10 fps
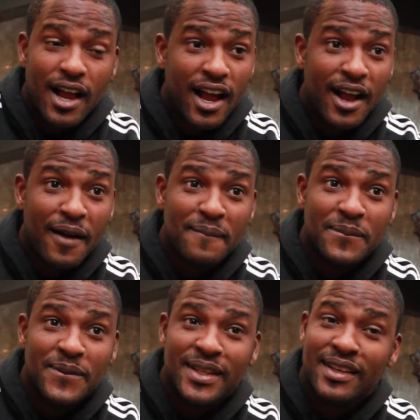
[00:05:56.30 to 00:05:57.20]
Um,
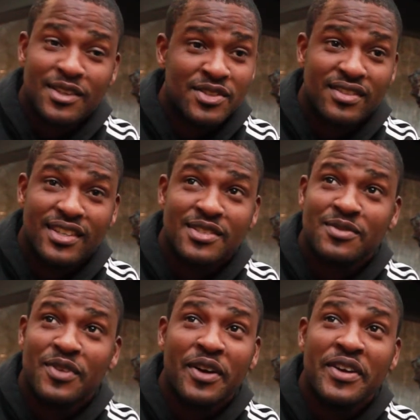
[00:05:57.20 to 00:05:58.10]
it's it's
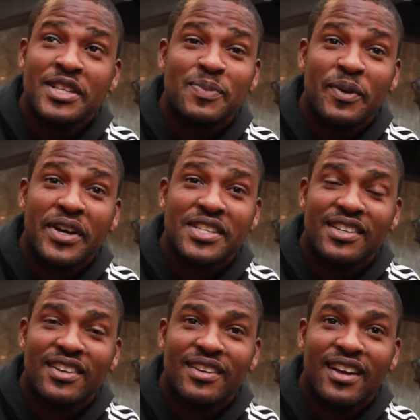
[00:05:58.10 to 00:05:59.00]
very
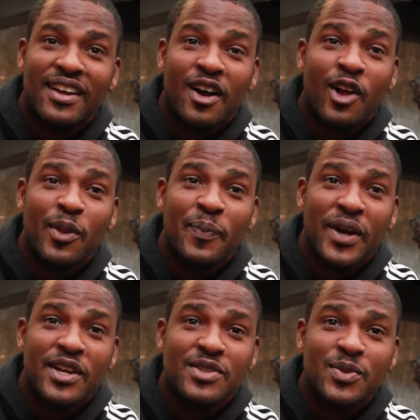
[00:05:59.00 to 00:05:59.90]
inspirational. Uh, all the
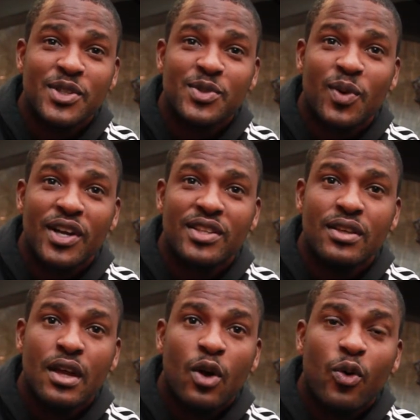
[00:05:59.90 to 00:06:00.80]
players, we just wanted,
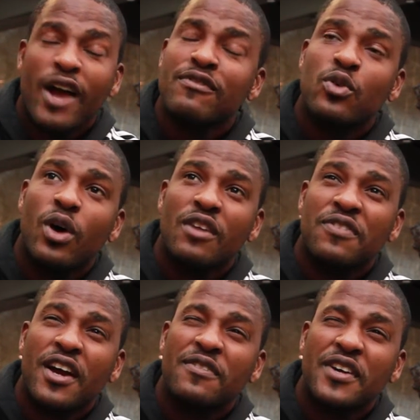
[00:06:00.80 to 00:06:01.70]
we haven't
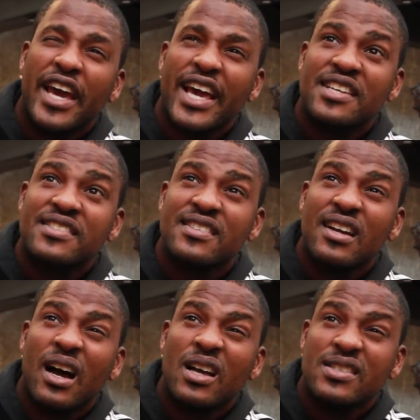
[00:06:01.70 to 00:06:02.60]
qualified for the Hex
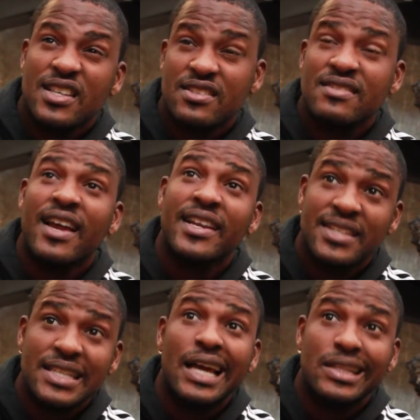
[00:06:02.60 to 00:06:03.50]
uh, since
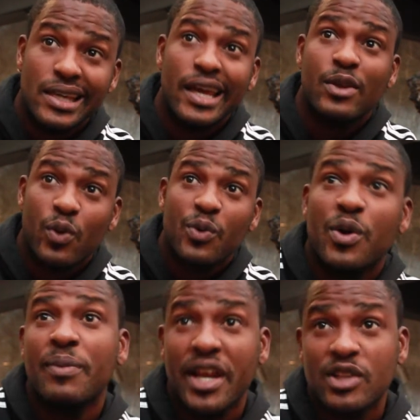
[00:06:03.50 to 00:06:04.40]
1998 when
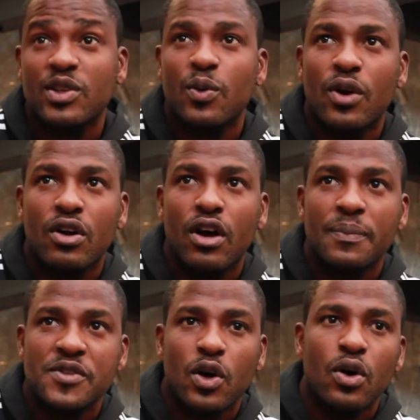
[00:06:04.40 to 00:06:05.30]
made it to the World Cup.
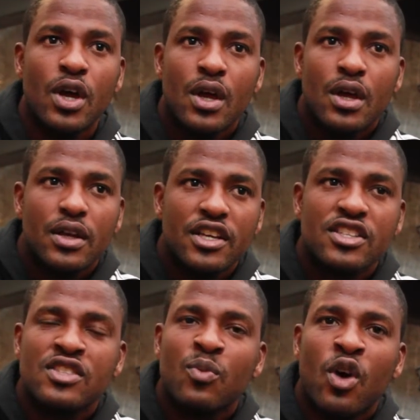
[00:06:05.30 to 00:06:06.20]
So this
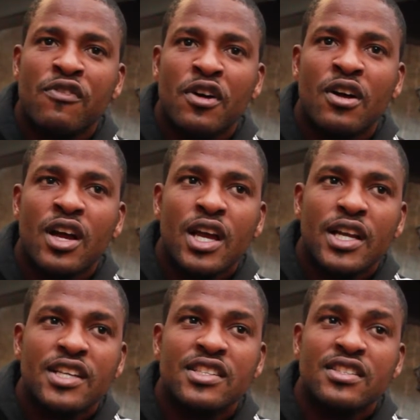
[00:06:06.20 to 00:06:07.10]
is more of a,
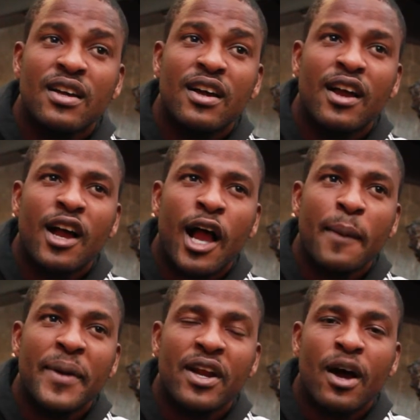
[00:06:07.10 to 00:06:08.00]
this is a, a
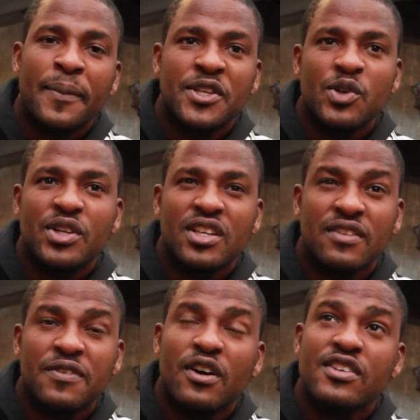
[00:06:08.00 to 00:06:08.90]
better opportunity
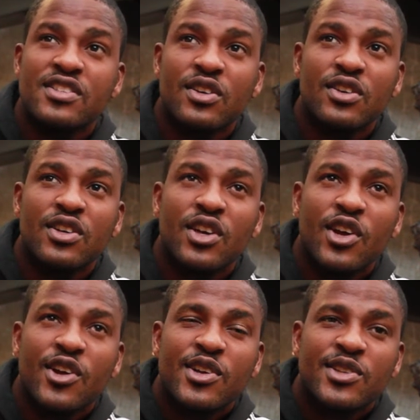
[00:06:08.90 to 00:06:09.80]
for us to
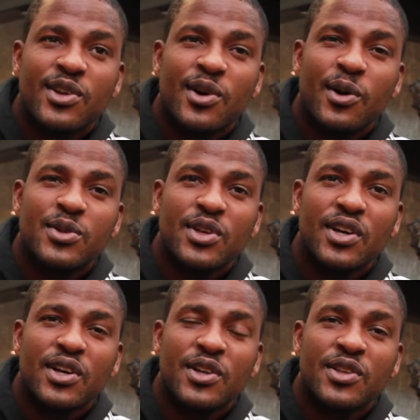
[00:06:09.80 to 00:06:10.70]
to go to
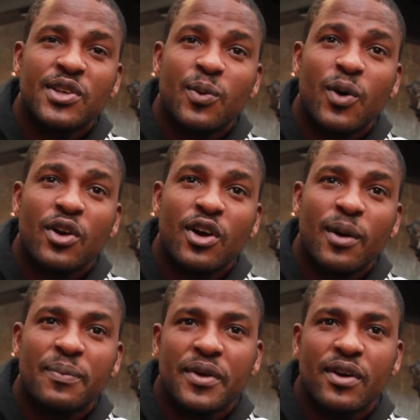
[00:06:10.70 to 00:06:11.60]
the to the World Cup.
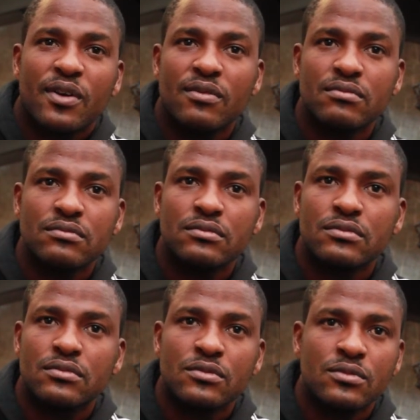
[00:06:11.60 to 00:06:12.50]
You know,
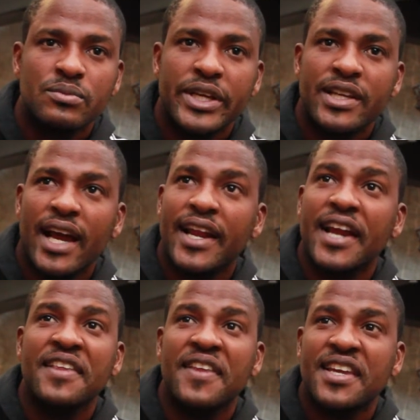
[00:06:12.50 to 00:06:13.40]
being that
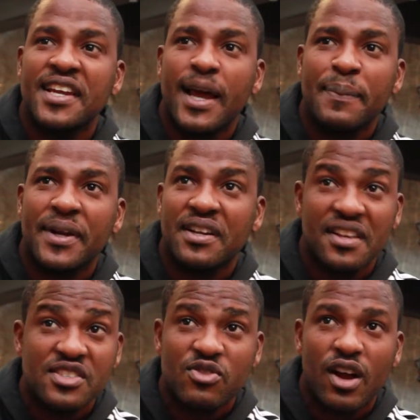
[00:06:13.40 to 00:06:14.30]
anything can happen in
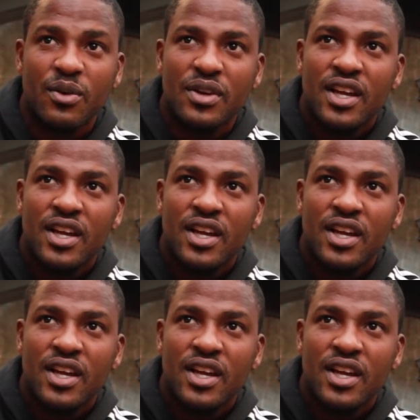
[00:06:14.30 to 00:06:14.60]
this round.